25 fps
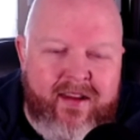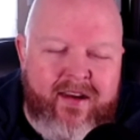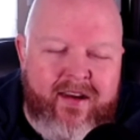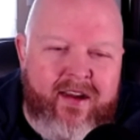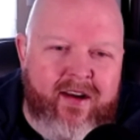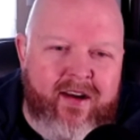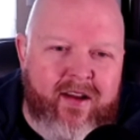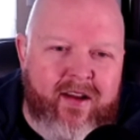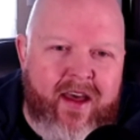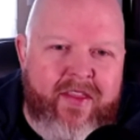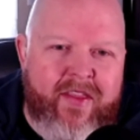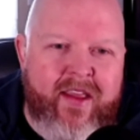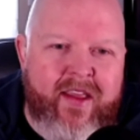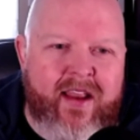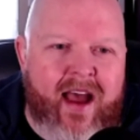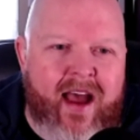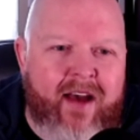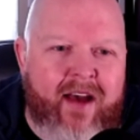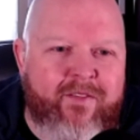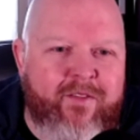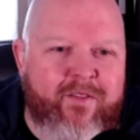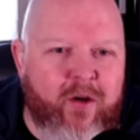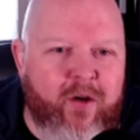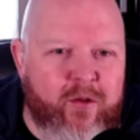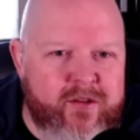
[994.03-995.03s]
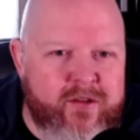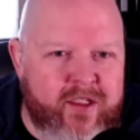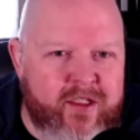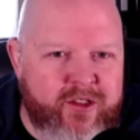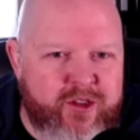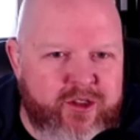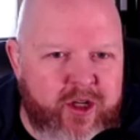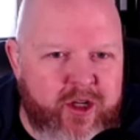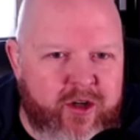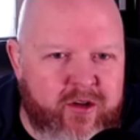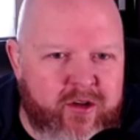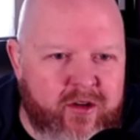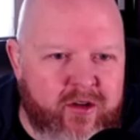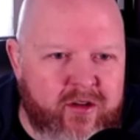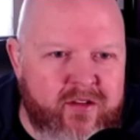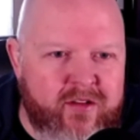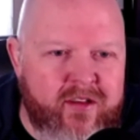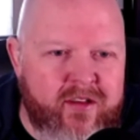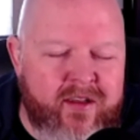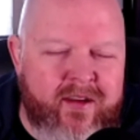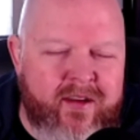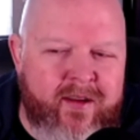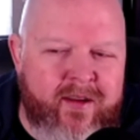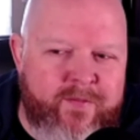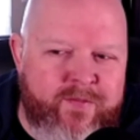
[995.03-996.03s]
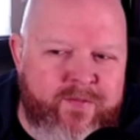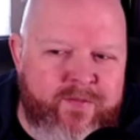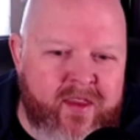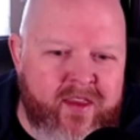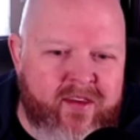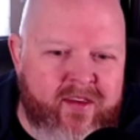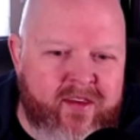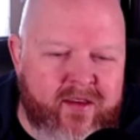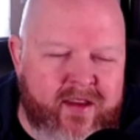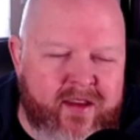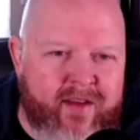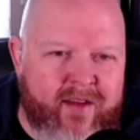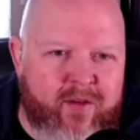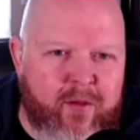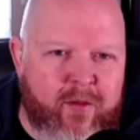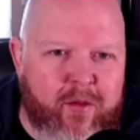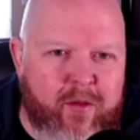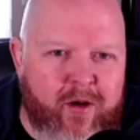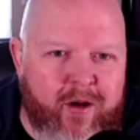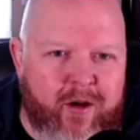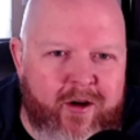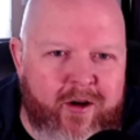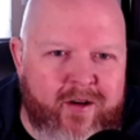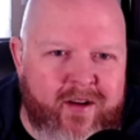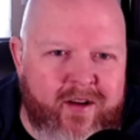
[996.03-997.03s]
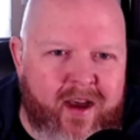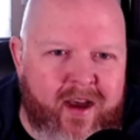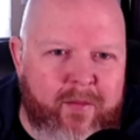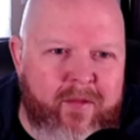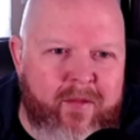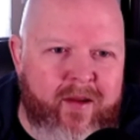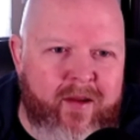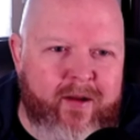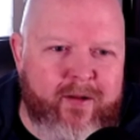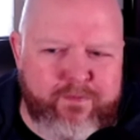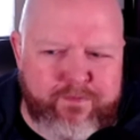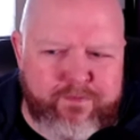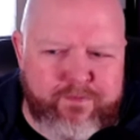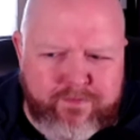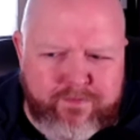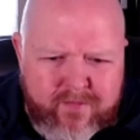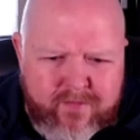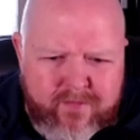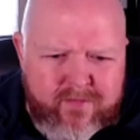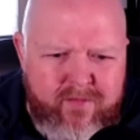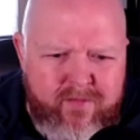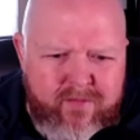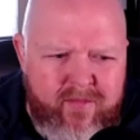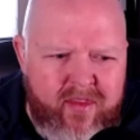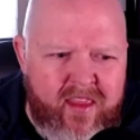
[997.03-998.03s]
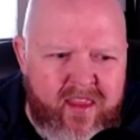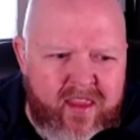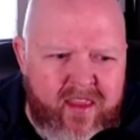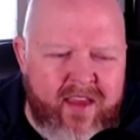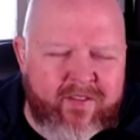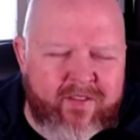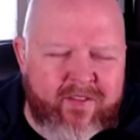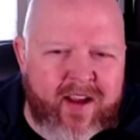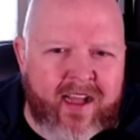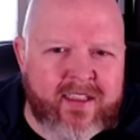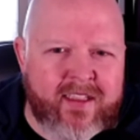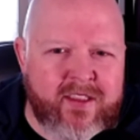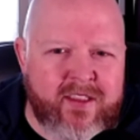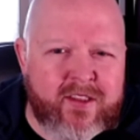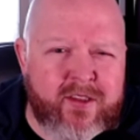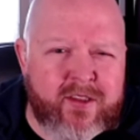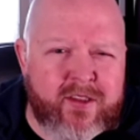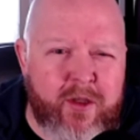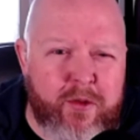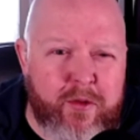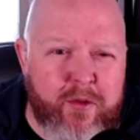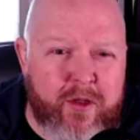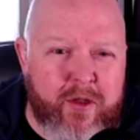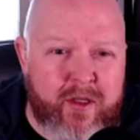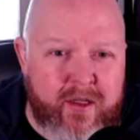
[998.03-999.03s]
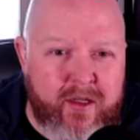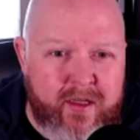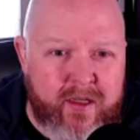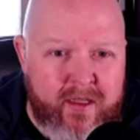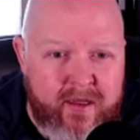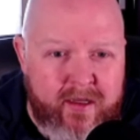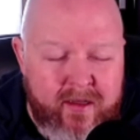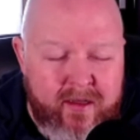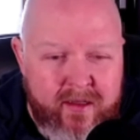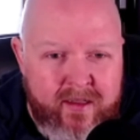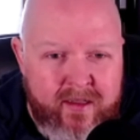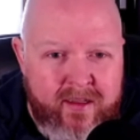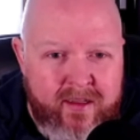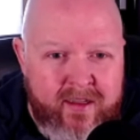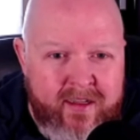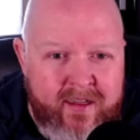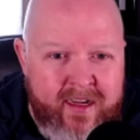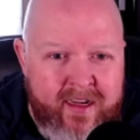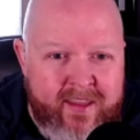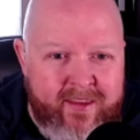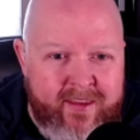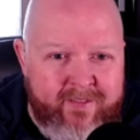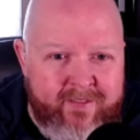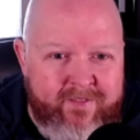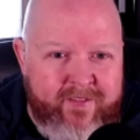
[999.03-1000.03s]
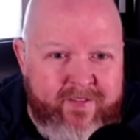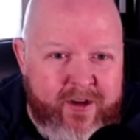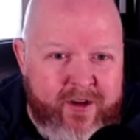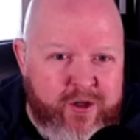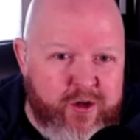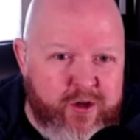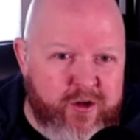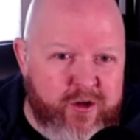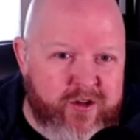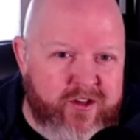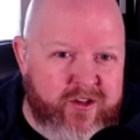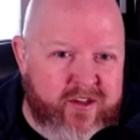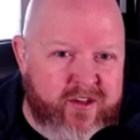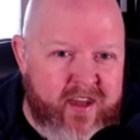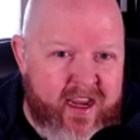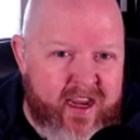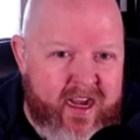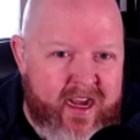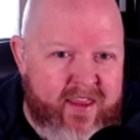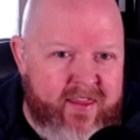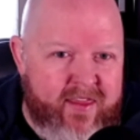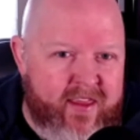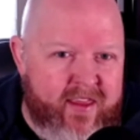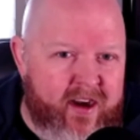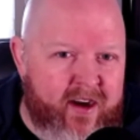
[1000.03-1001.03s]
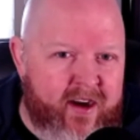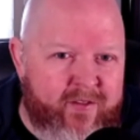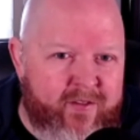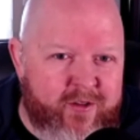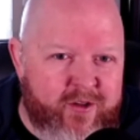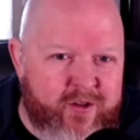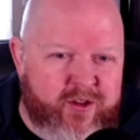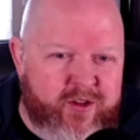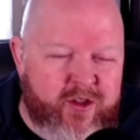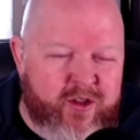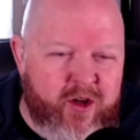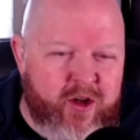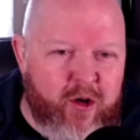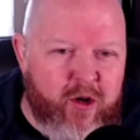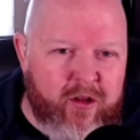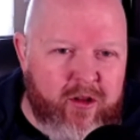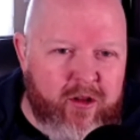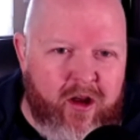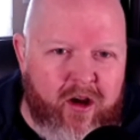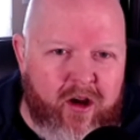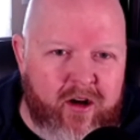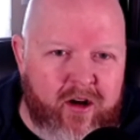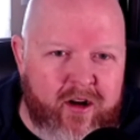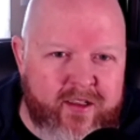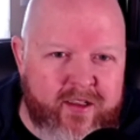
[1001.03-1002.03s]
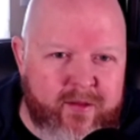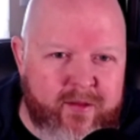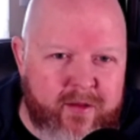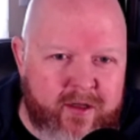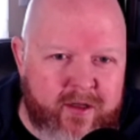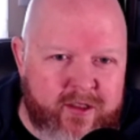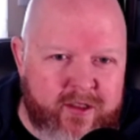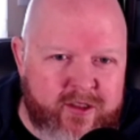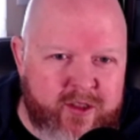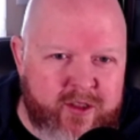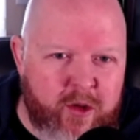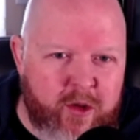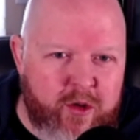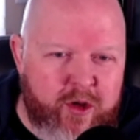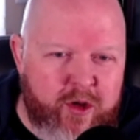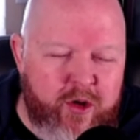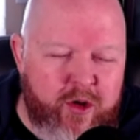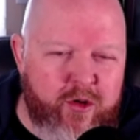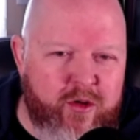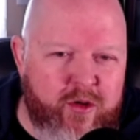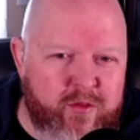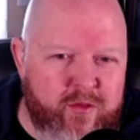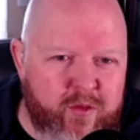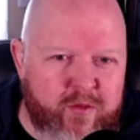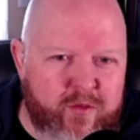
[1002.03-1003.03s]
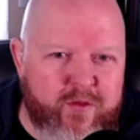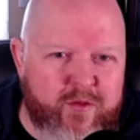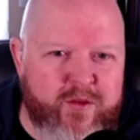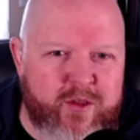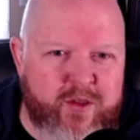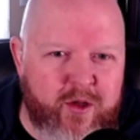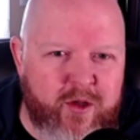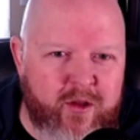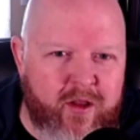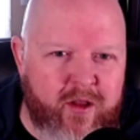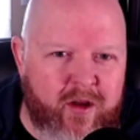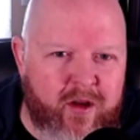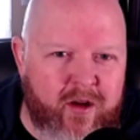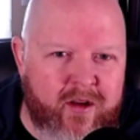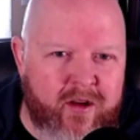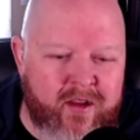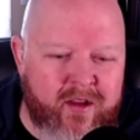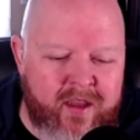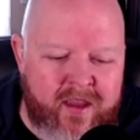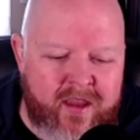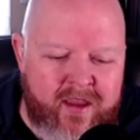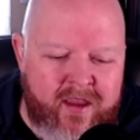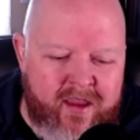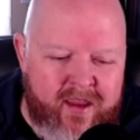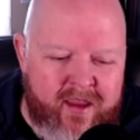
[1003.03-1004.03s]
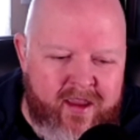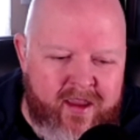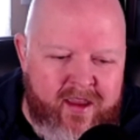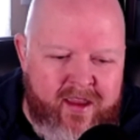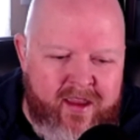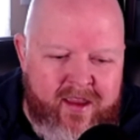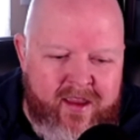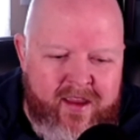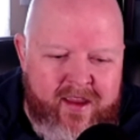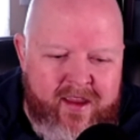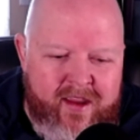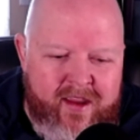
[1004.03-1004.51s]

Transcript: Um, but you know, I think iPhones in general, this is kind of a broader topic, have gotten so good and the features stay in there for so long and they're so useful for so long.